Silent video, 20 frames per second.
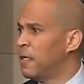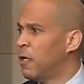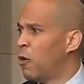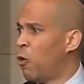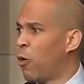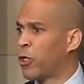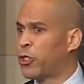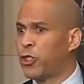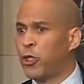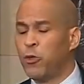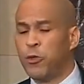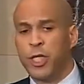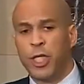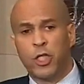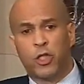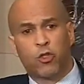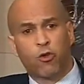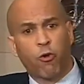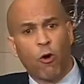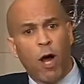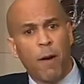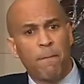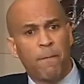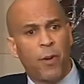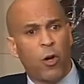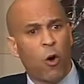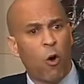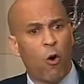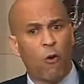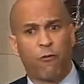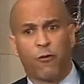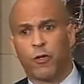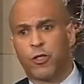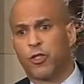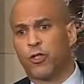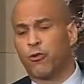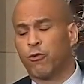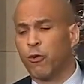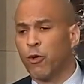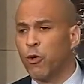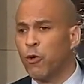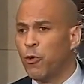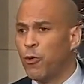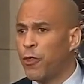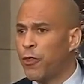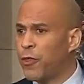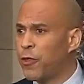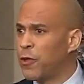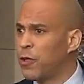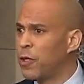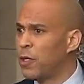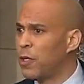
who are choosing Trump over truth,